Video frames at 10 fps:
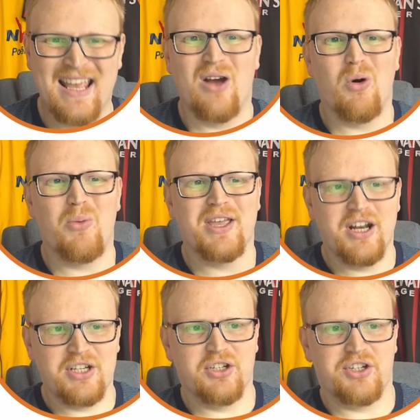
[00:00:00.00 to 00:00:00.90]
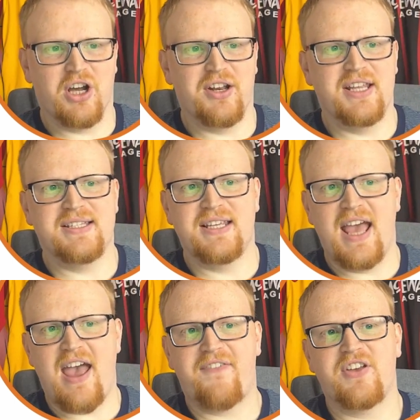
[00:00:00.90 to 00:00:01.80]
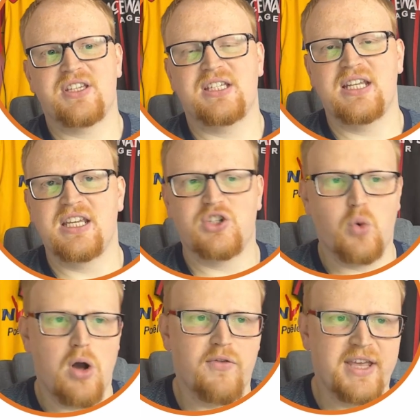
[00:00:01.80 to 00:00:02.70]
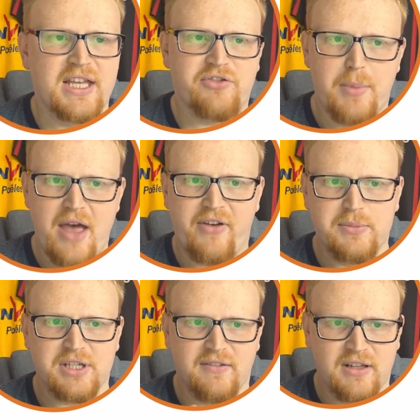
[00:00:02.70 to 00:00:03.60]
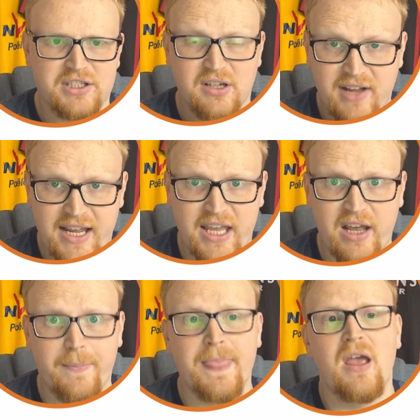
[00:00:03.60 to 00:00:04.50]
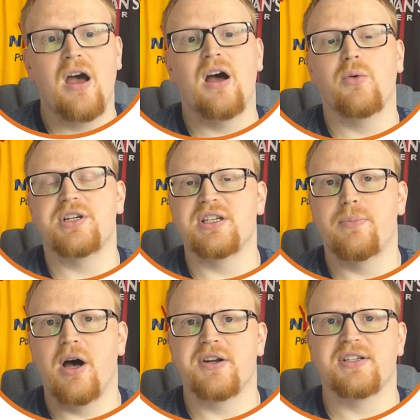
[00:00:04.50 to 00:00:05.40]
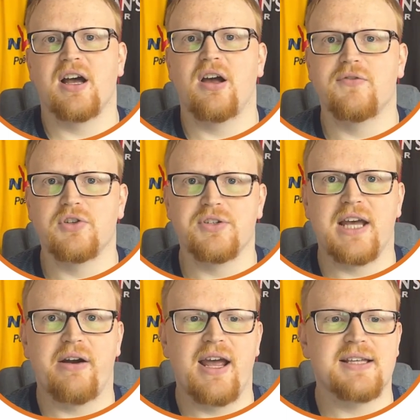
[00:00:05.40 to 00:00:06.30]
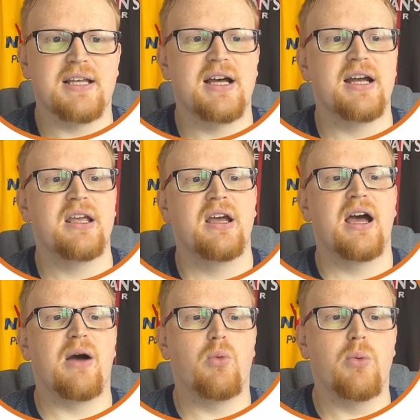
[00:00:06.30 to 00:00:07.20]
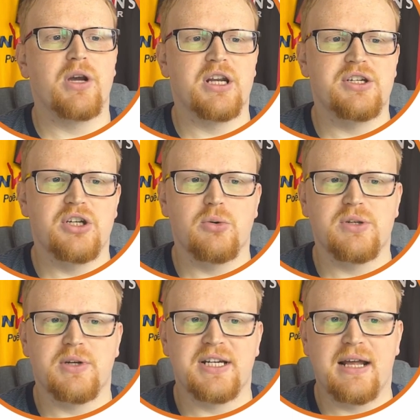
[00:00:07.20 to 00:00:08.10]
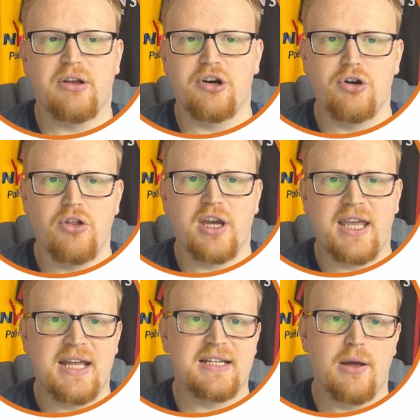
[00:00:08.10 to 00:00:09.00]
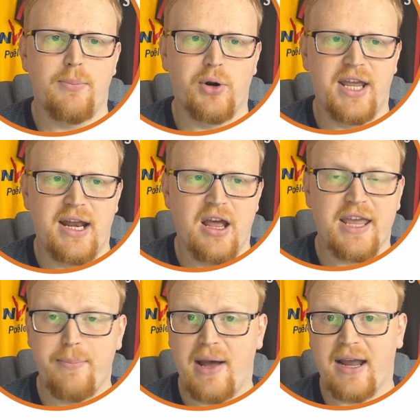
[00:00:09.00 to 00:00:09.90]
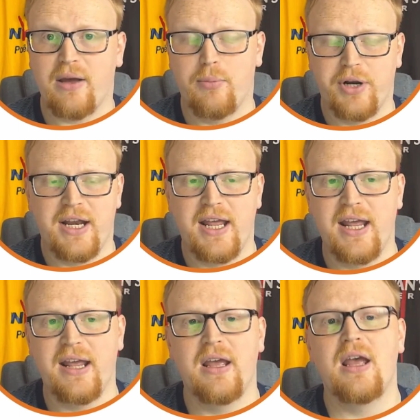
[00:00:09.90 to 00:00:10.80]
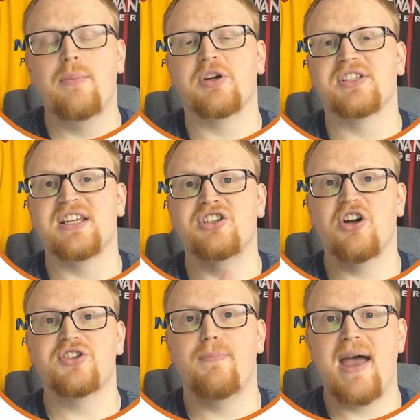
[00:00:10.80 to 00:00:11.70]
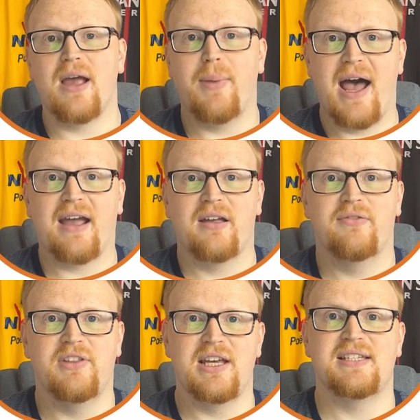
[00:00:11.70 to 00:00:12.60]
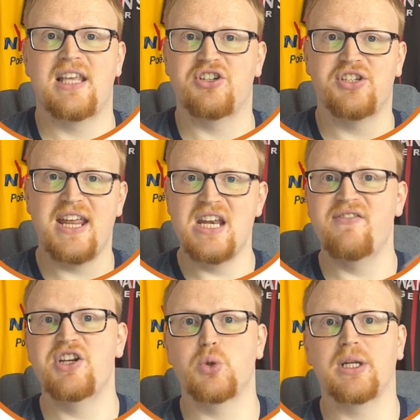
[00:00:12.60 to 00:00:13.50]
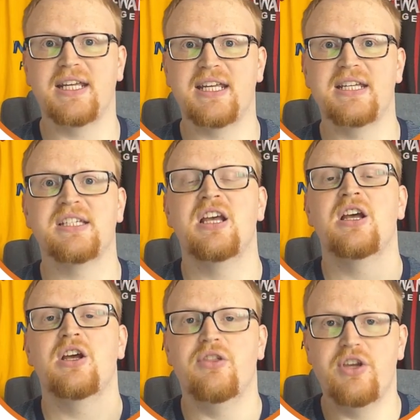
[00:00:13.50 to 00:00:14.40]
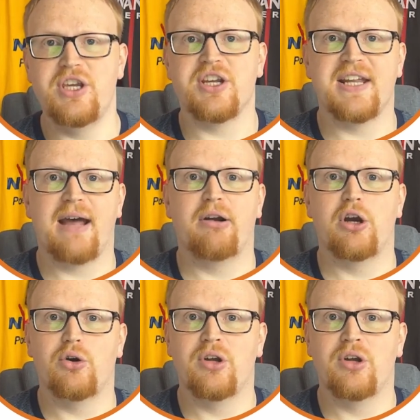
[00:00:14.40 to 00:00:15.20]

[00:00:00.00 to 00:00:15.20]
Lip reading: What we're going to touch on is the FC12 kits from FM23, which is a partner site of Sort It Out SI. And what we're going to do is we're going to download another kit and put it in a kit pack and put it in here, because there's not a mega pack for this. There's just individual leagues that you can download,